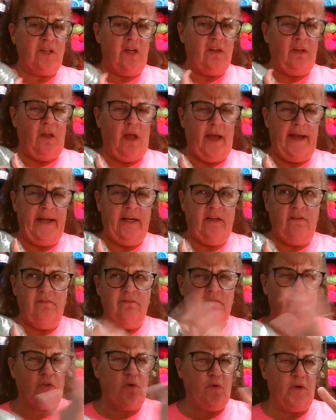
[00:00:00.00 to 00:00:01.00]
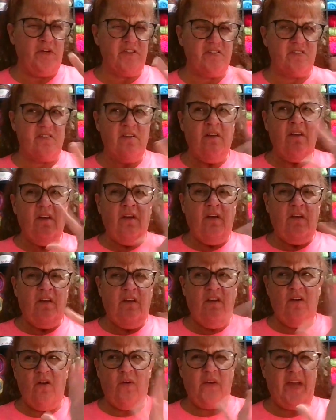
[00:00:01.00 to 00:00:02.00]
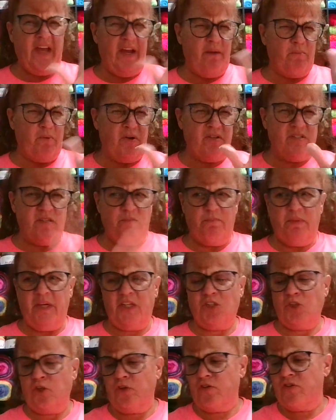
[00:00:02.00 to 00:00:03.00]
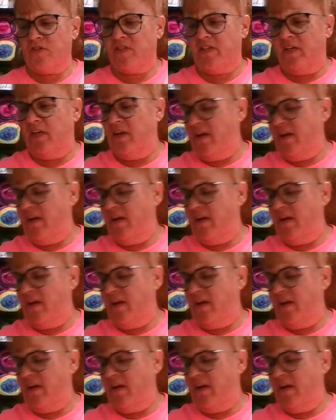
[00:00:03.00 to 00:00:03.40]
online. Of course, you know, cameras and pictures and